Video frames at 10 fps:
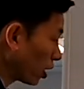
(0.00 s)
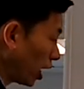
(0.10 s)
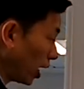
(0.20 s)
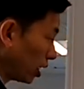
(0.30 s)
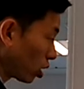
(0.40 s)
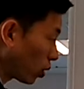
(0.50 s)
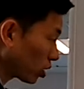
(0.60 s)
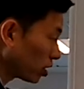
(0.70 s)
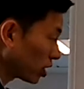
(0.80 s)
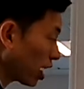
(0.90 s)
And the
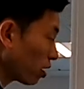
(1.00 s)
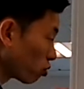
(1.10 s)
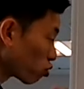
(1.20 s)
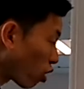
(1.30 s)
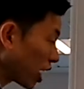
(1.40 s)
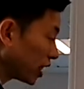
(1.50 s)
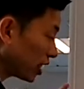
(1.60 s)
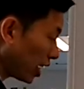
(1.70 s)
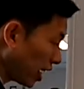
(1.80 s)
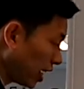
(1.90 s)
question said,
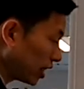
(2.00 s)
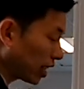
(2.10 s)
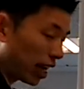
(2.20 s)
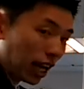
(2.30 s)
write it